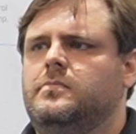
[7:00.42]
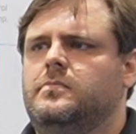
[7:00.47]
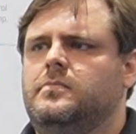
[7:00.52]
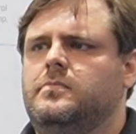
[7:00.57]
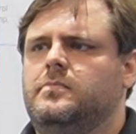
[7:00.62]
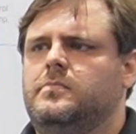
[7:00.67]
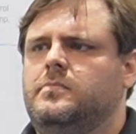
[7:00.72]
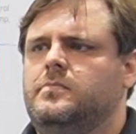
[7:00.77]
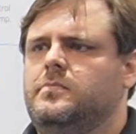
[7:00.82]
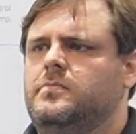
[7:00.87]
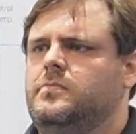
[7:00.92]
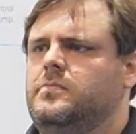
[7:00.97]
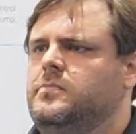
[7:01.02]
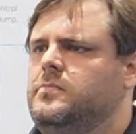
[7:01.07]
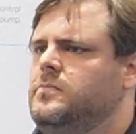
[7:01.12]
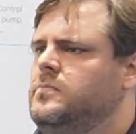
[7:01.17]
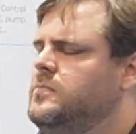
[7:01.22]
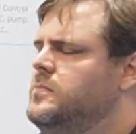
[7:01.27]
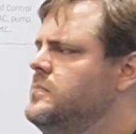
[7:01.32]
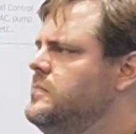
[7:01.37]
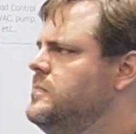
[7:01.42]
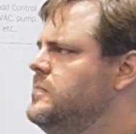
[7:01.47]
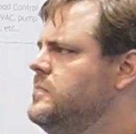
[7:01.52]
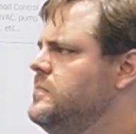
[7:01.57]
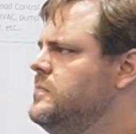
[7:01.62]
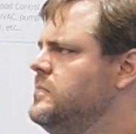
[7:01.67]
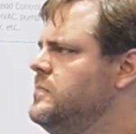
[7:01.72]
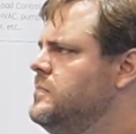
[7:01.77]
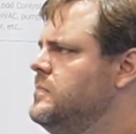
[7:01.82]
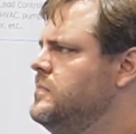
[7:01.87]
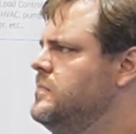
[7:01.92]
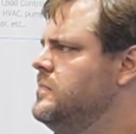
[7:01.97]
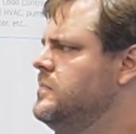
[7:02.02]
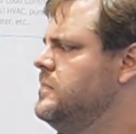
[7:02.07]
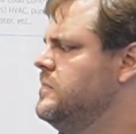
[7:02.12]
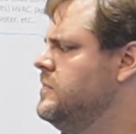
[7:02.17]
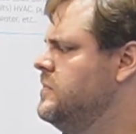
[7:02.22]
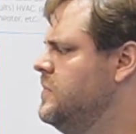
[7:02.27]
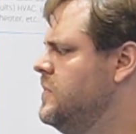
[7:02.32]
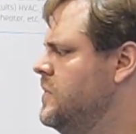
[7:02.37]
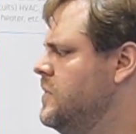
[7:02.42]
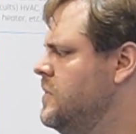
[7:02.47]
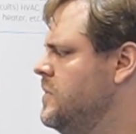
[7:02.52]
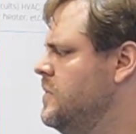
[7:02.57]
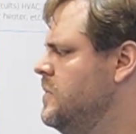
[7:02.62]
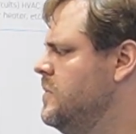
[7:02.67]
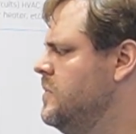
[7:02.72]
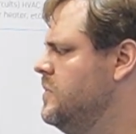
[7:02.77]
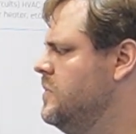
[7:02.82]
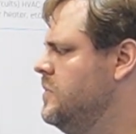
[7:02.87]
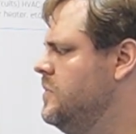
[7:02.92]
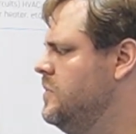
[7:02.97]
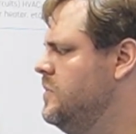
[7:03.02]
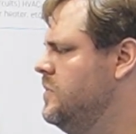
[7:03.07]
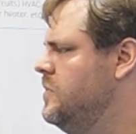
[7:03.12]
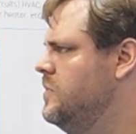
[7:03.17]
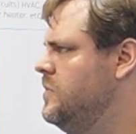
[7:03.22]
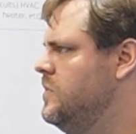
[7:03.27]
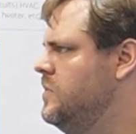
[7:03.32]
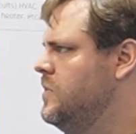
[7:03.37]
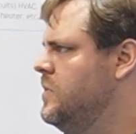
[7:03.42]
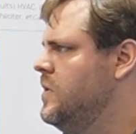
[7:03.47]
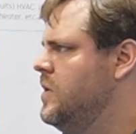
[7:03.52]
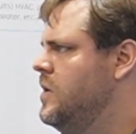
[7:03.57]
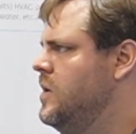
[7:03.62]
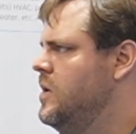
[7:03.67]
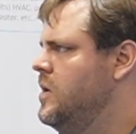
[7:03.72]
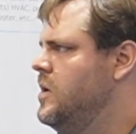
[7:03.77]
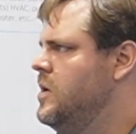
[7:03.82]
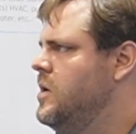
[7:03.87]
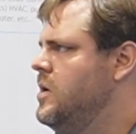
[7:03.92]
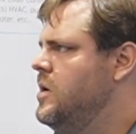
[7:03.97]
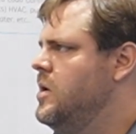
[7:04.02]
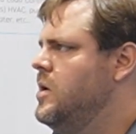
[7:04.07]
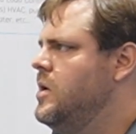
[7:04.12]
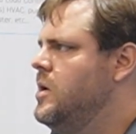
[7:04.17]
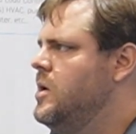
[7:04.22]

[no speech]